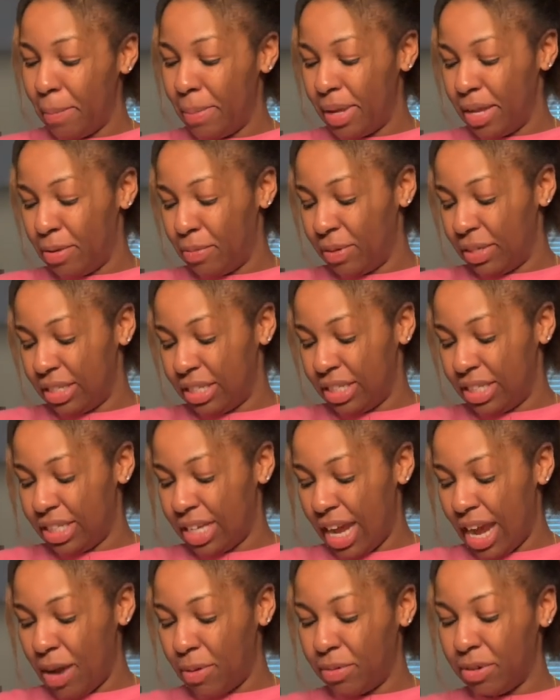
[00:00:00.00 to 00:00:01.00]
bit with the
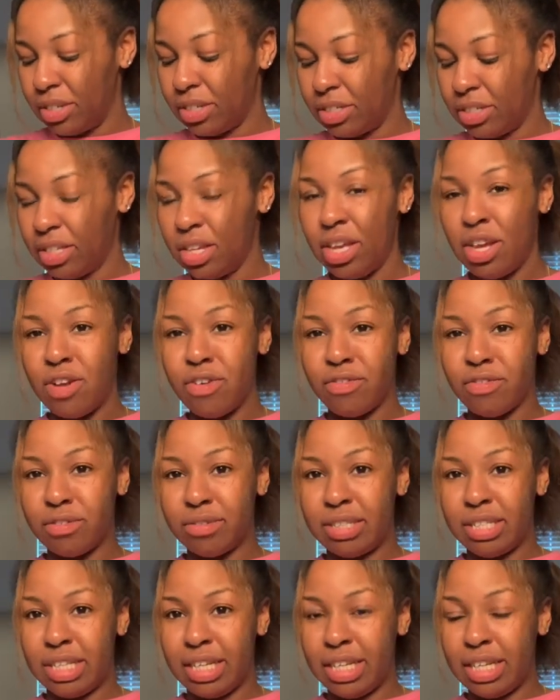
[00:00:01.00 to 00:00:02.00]
shower
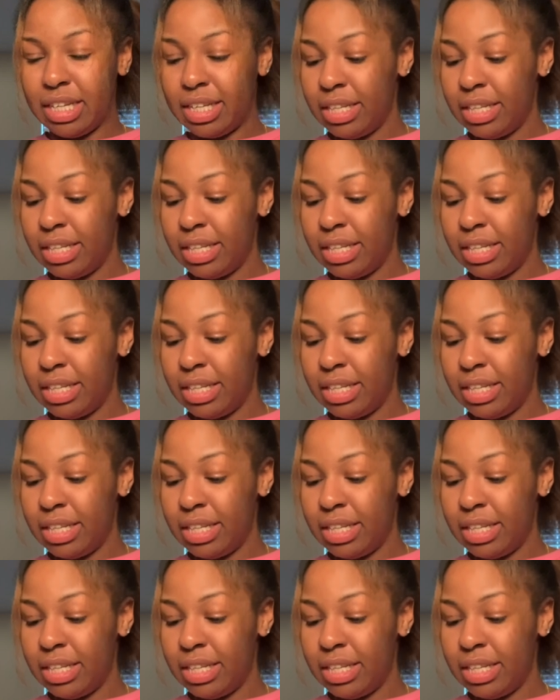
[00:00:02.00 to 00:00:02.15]
routine.